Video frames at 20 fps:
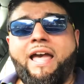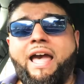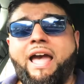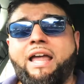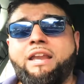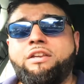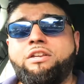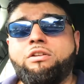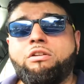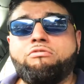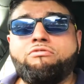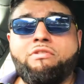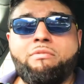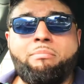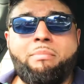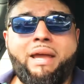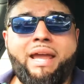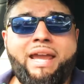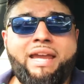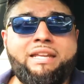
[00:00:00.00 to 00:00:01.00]
and you'll
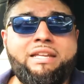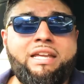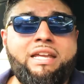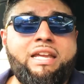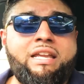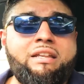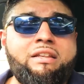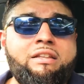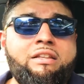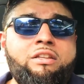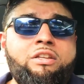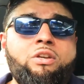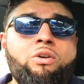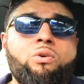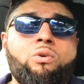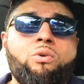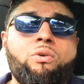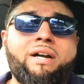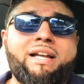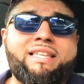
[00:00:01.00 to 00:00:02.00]
remain in
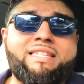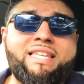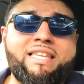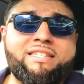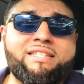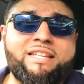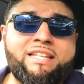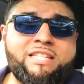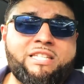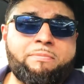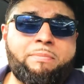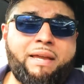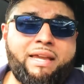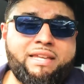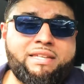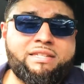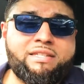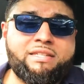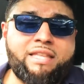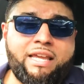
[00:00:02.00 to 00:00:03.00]
your existing
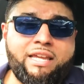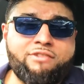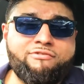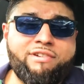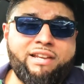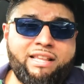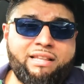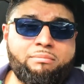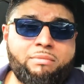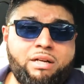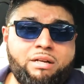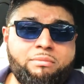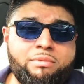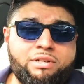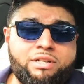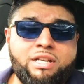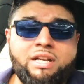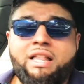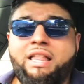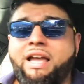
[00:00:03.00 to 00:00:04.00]
space that you're in at the
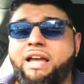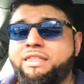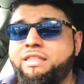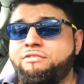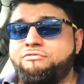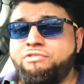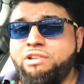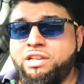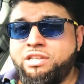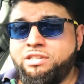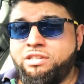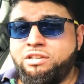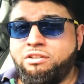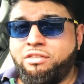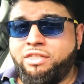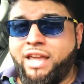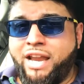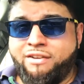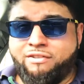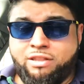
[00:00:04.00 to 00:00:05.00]
moment. And the reason
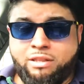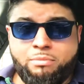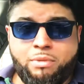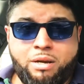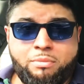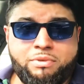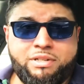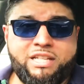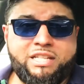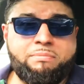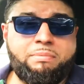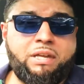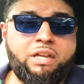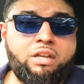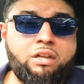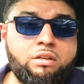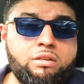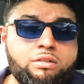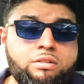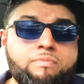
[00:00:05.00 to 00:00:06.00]
you're there at the moment is
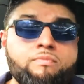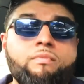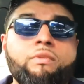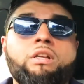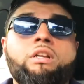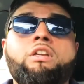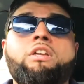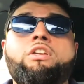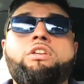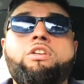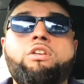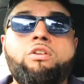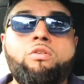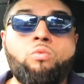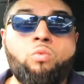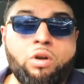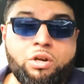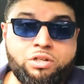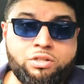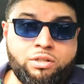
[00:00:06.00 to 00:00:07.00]
because you
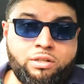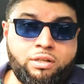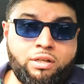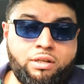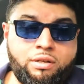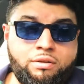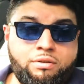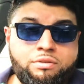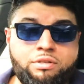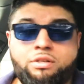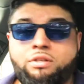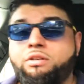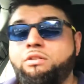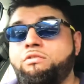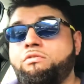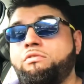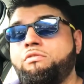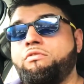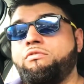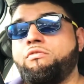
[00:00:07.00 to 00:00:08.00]
watch the news,
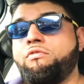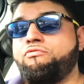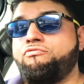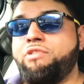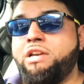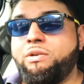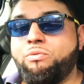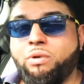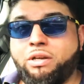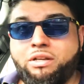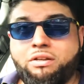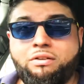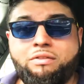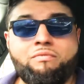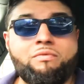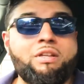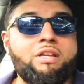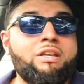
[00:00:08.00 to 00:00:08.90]
you read what you